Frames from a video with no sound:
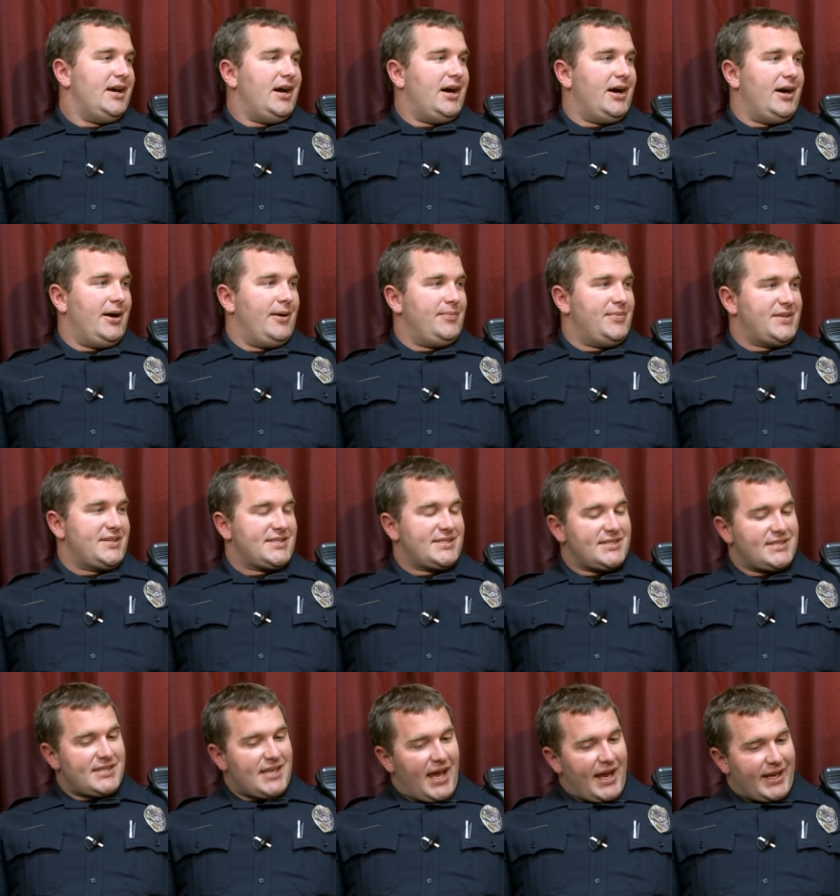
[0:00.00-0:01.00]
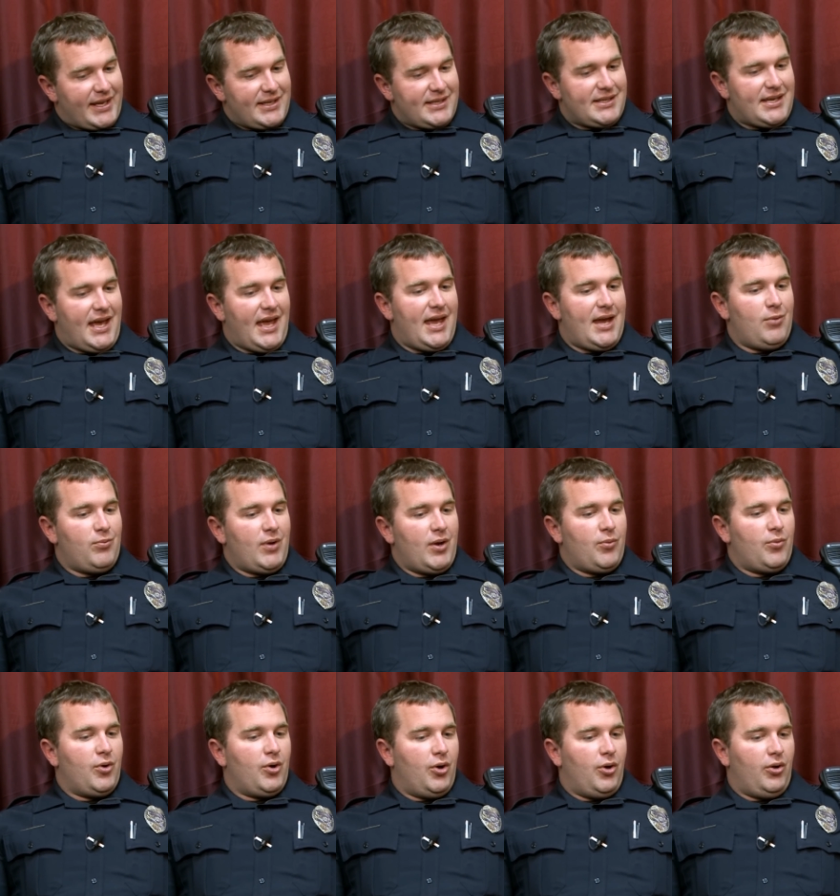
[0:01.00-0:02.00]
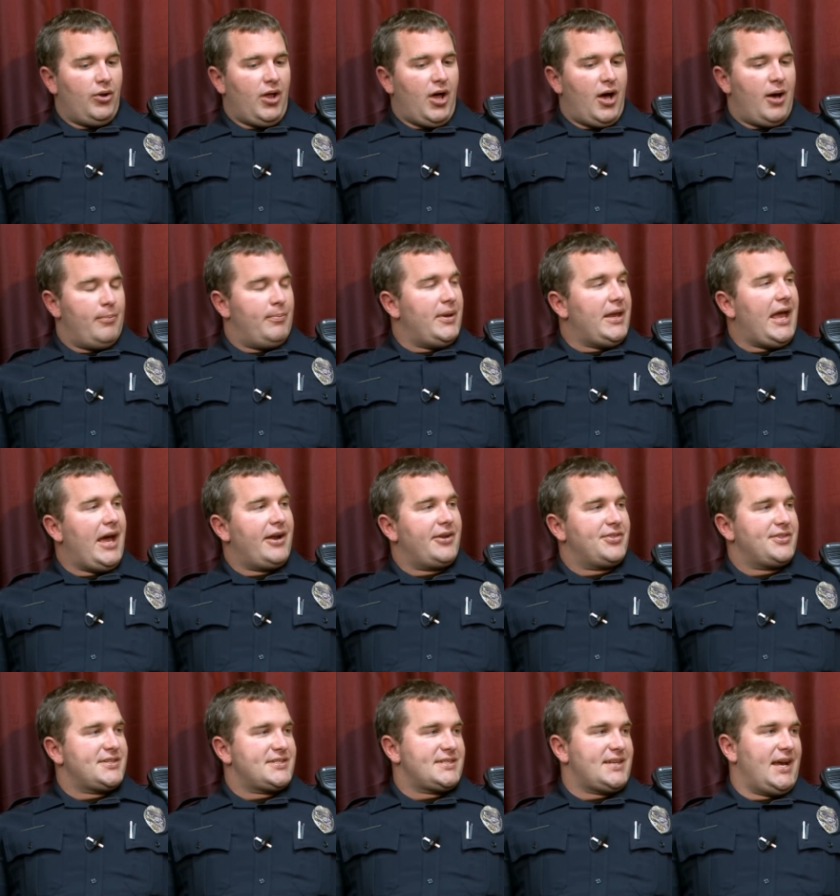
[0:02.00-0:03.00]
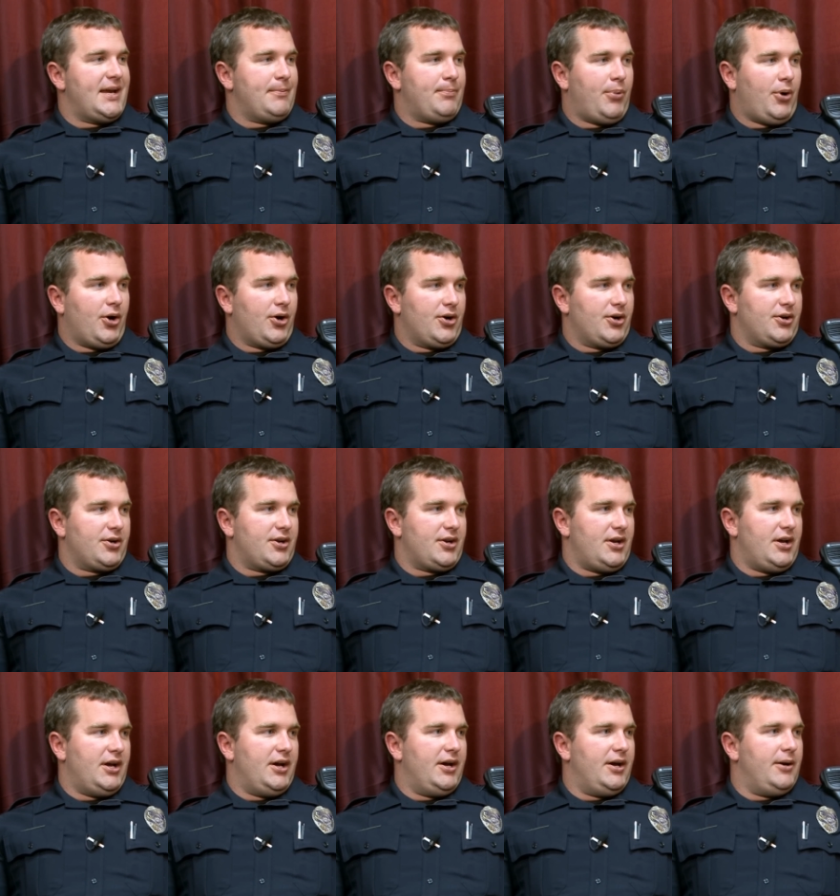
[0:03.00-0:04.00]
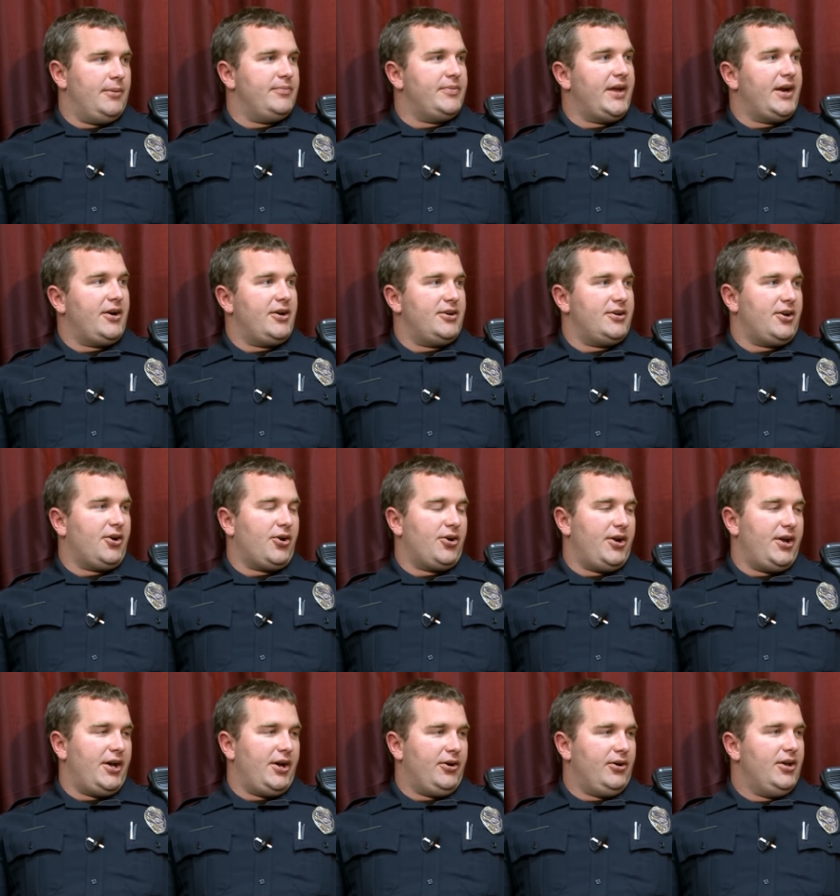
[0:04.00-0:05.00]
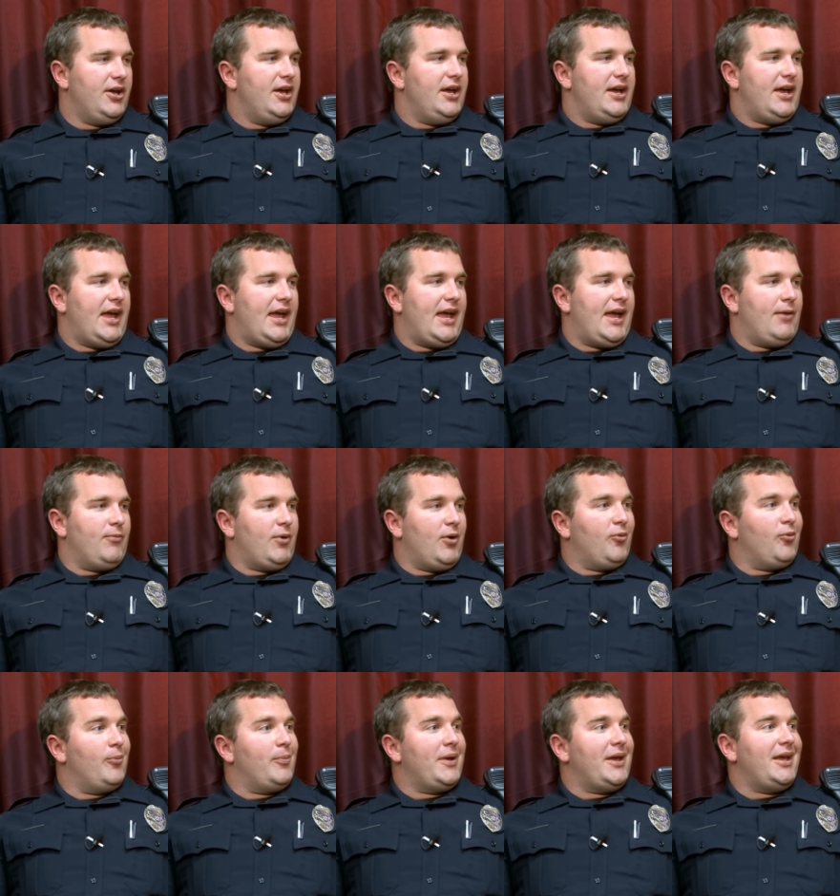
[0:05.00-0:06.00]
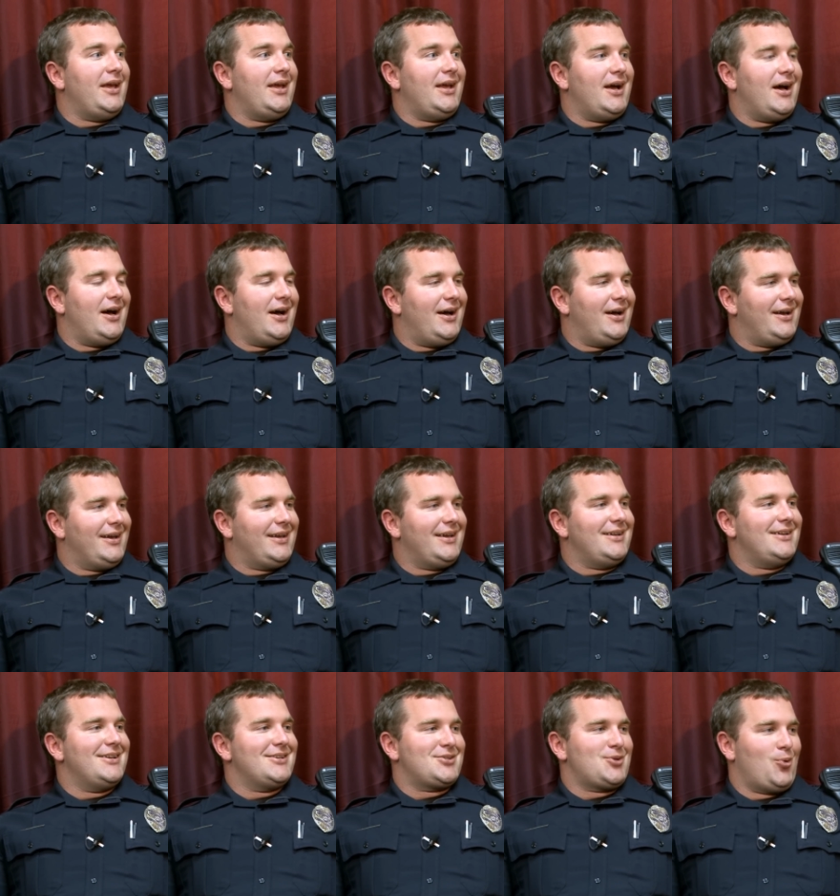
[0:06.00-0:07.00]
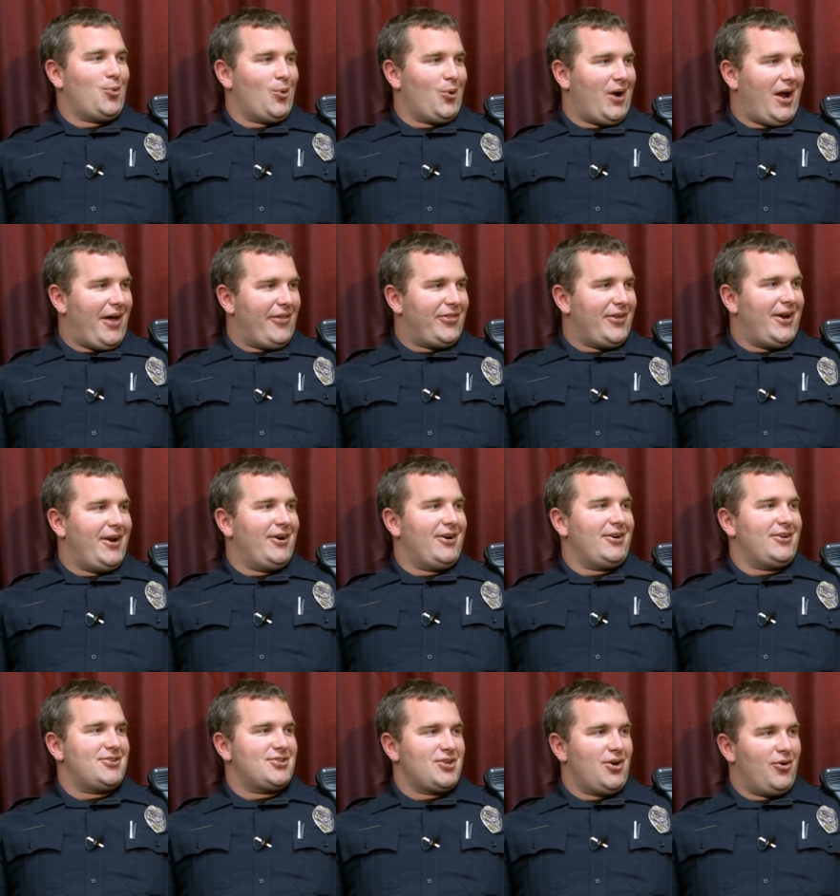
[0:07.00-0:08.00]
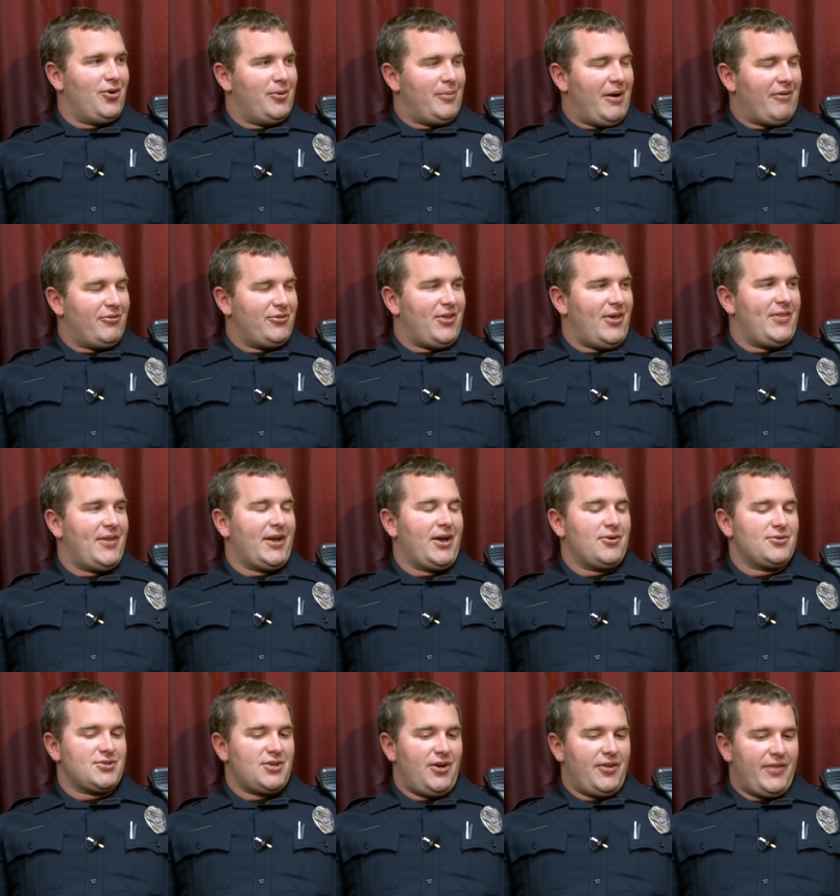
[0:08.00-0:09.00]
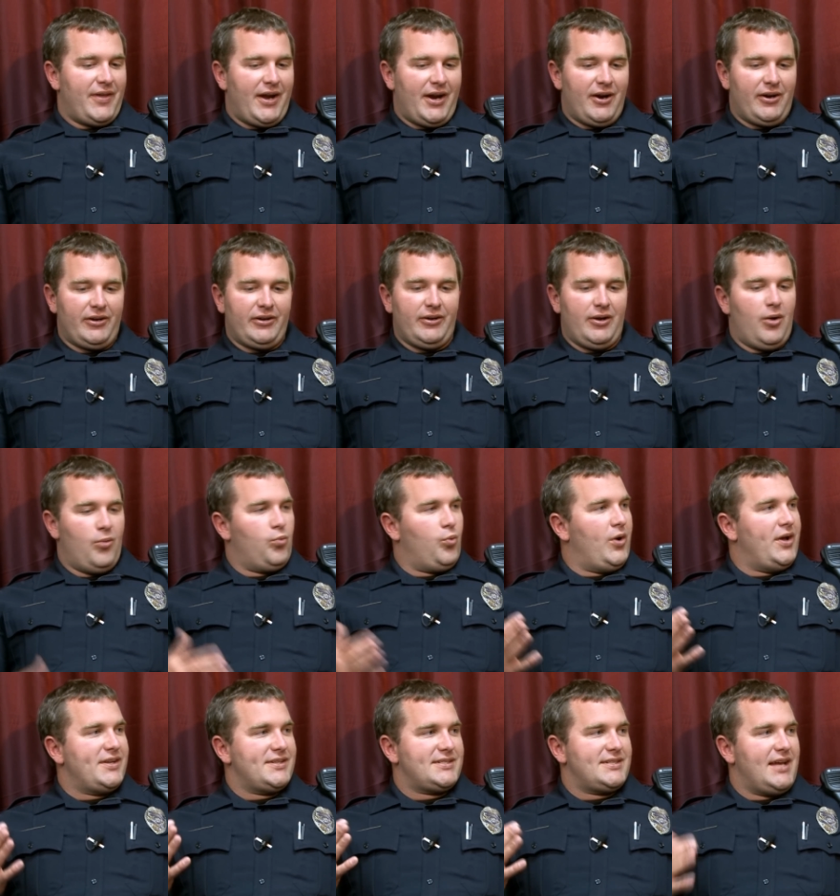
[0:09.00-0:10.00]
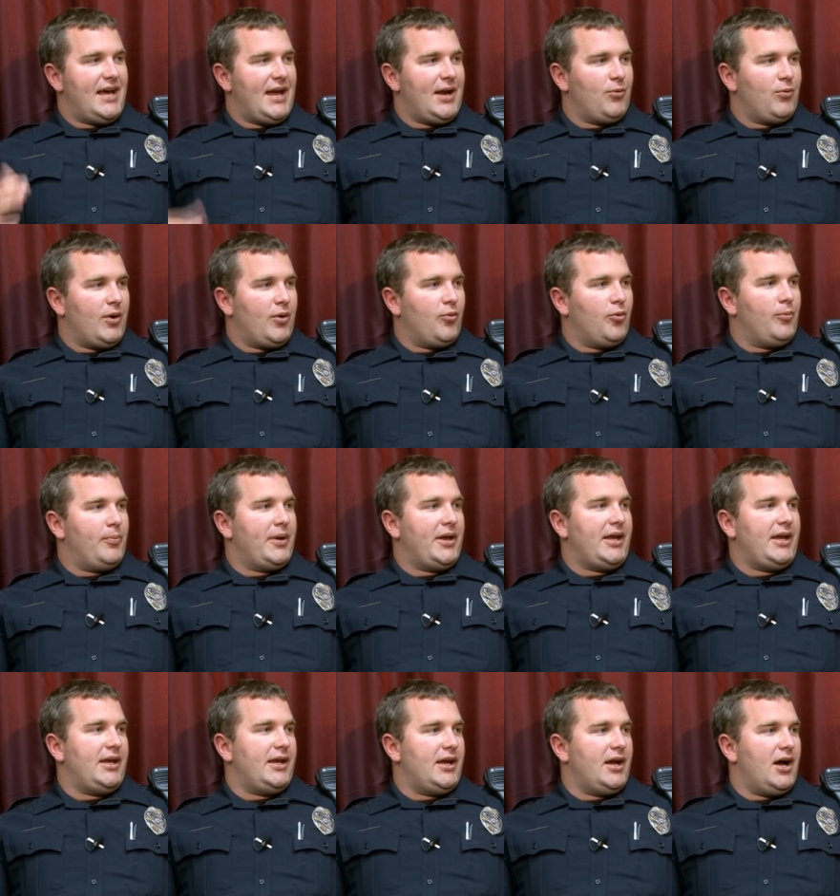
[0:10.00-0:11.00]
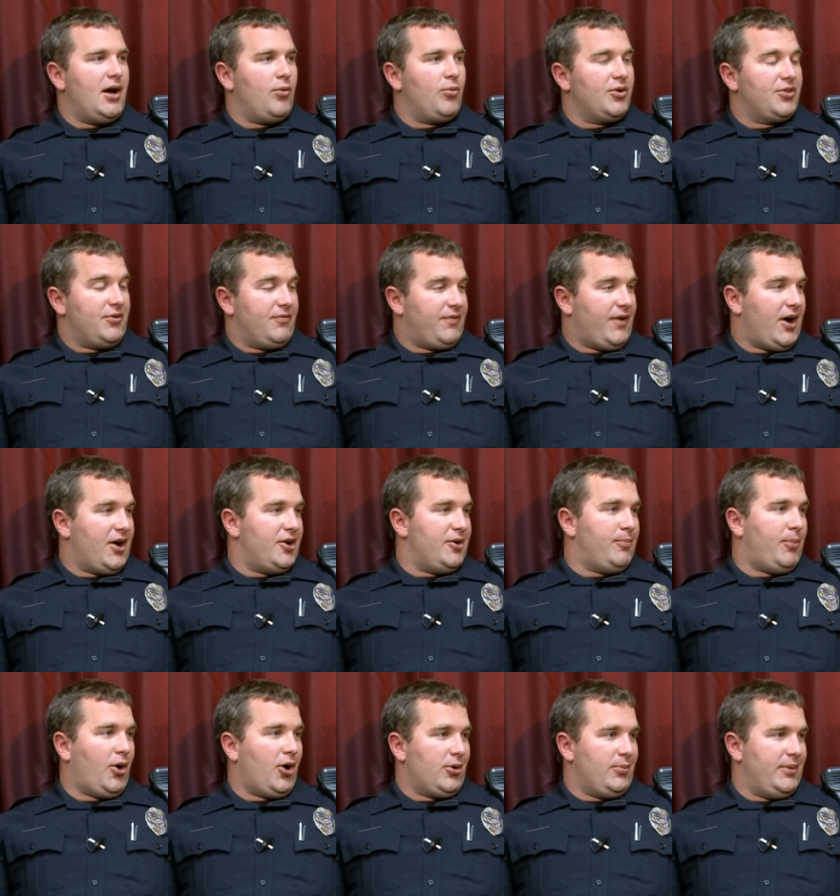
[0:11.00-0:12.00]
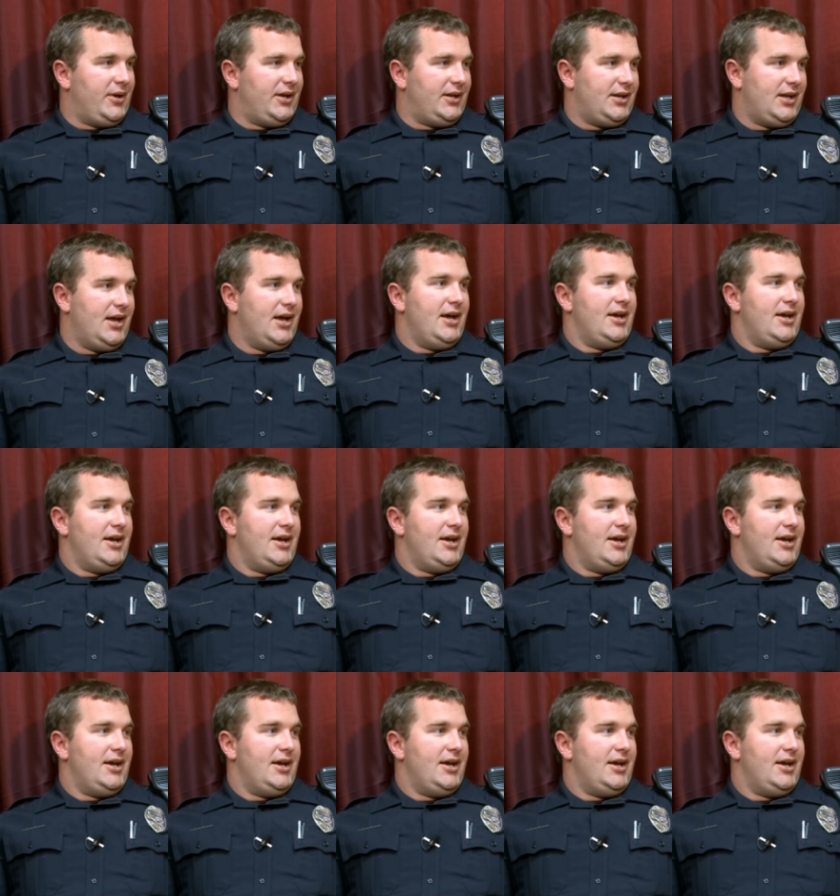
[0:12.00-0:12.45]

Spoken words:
The second day, we will be out at the state park there at Darnell, and we will be getting a tour out there, showing them everything that goes on there. Wednesday, we will be with the fire department.